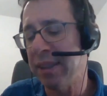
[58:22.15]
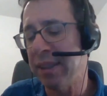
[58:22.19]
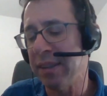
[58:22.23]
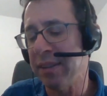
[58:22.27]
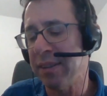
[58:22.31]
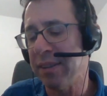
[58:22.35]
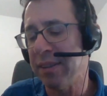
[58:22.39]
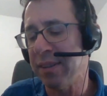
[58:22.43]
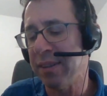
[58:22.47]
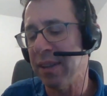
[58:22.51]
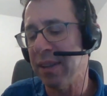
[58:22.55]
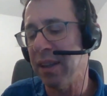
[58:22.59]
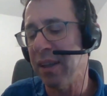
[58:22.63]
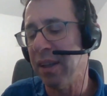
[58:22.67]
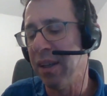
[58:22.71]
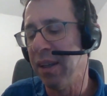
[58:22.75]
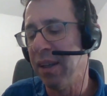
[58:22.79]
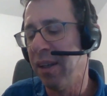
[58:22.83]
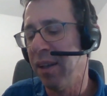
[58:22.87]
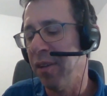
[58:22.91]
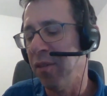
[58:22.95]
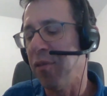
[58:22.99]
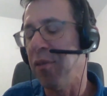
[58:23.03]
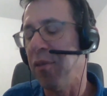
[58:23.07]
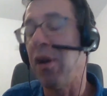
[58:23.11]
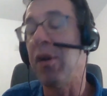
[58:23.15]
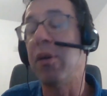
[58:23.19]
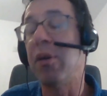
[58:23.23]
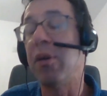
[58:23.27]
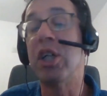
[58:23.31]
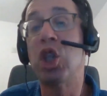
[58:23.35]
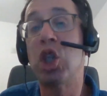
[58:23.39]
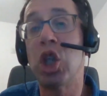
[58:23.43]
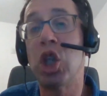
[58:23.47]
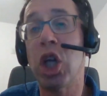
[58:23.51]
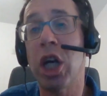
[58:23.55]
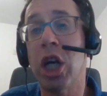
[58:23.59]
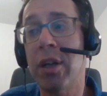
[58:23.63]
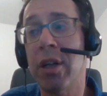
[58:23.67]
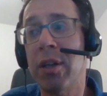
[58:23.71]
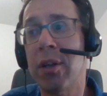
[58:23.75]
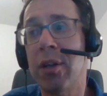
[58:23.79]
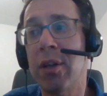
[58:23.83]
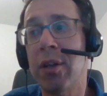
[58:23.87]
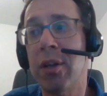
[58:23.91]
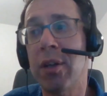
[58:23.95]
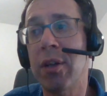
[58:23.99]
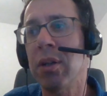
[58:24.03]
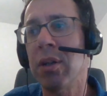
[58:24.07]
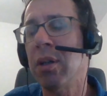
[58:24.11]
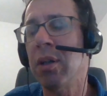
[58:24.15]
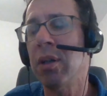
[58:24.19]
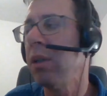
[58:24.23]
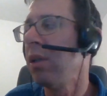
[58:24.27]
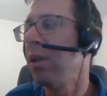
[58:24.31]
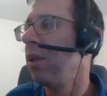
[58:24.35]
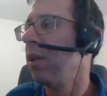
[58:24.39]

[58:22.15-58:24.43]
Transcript: He's very gentle.